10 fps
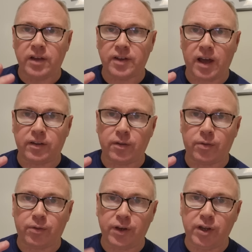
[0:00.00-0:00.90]
has had
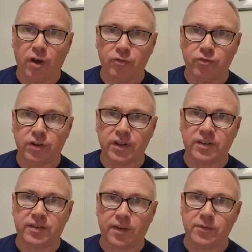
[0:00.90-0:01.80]

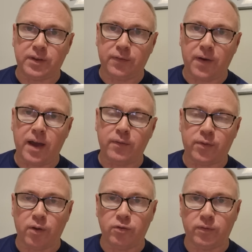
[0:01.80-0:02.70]

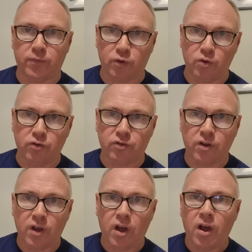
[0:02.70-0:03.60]
375,000 views.
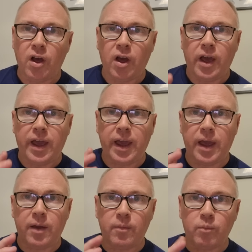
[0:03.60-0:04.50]

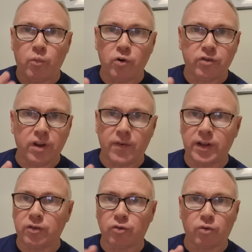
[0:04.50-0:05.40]
Most of the
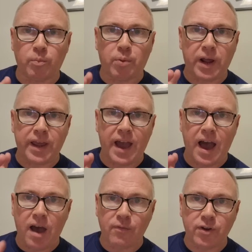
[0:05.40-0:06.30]
videos are doing pretty
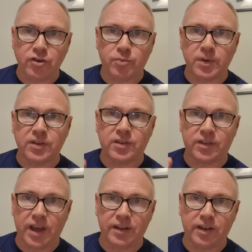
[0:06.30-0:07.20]
average, but
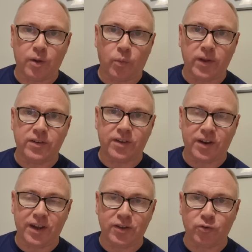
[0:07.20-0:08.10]
steady wins the
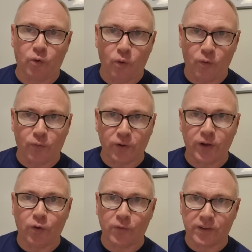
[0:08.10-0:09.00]
race.
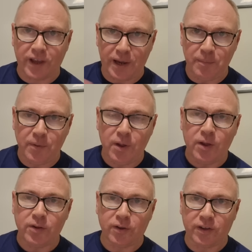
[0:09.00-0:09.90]
Hopefully, over time,
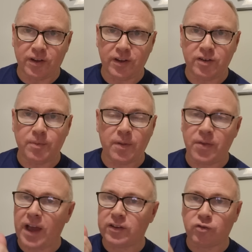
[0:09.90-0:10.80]
they'll increase. But
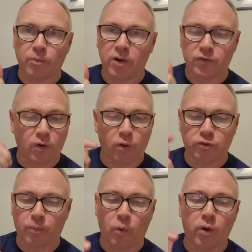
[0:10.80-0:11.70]
thanks so much for all
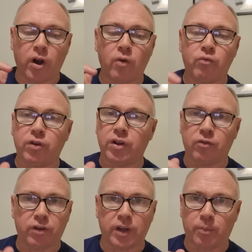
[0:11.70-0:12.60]
support. I
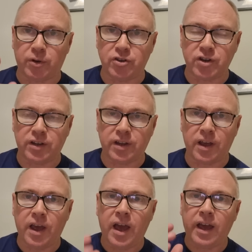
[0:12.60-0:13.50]
really appreciate
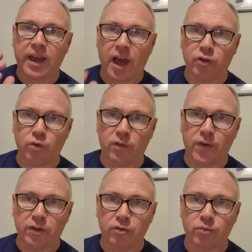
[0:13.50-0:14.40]
it. Can't do the
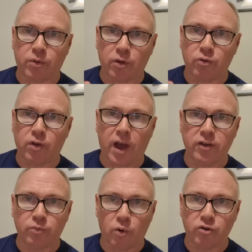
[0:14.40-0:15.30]
videos without you
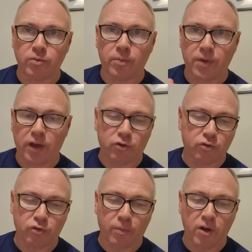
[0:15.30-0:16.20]
guys watching them. Thank you
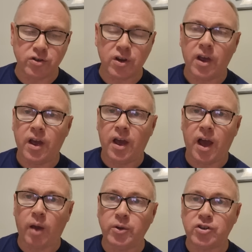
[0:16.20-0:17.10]
so much.
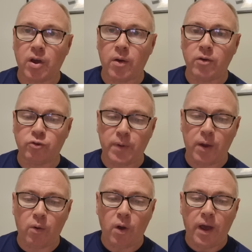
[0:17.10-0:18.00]
A wee shout out as
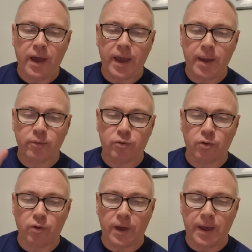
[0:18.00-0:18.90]
well
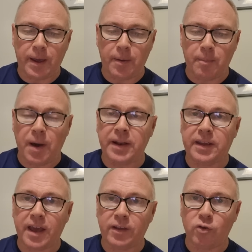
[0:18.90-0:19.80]
to Mary
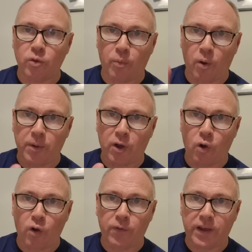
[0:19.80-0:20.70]
King, who bought me a
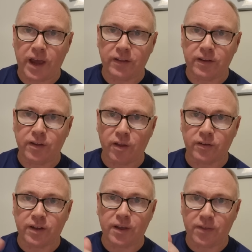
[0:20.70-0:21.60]
coffee kindly the
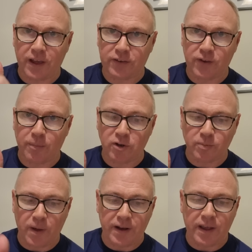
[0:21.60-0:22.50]
other day. Thanks very
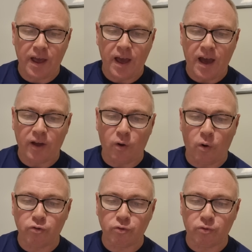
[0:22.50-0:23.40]
much, Mary. And
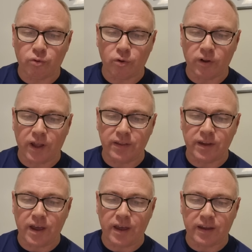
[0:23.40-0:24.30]
also to
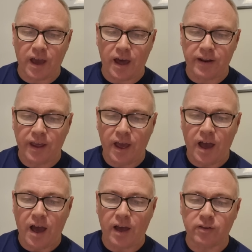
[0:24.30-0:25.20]
Linda and Gary
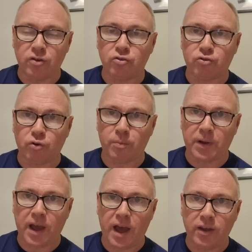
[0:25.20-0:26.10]
and Stuart
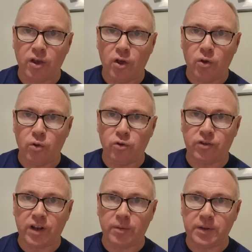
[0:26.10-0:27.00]
Mackay, who
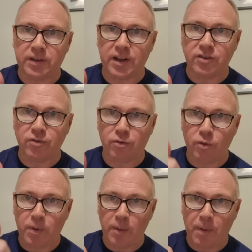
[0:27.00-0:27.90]
sent a wee donation
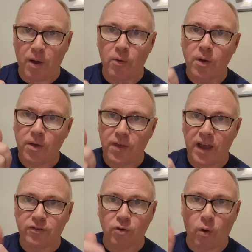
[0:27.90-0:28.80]
through PayPal.
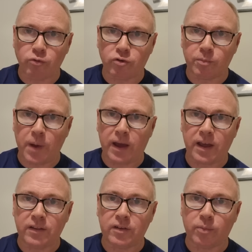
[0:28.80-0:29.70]
Thanks, it always good back
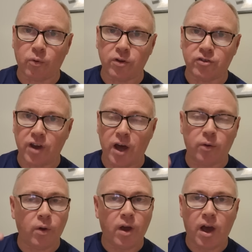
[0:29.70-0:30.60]
into supporting the
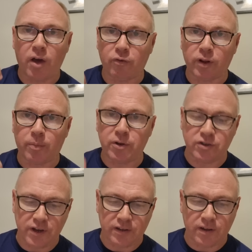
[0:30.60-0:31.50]
channel. I really
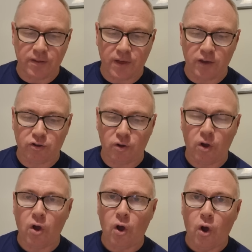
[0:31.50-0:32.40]
appreciate it. Thank you.
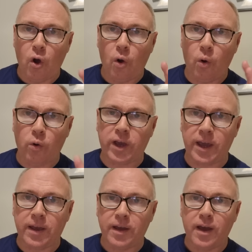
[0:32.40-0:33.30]

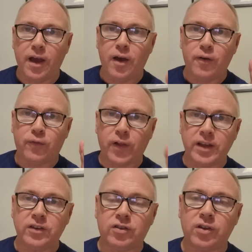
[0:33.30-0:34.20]
Okay,
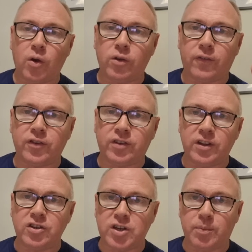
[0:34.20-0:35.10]
flights. Now, if you've
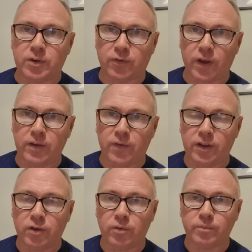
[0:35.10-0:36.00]
seen the cheapest flight
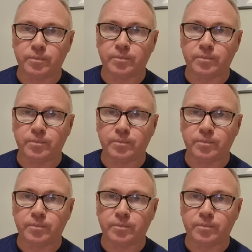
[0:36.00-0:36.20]
video,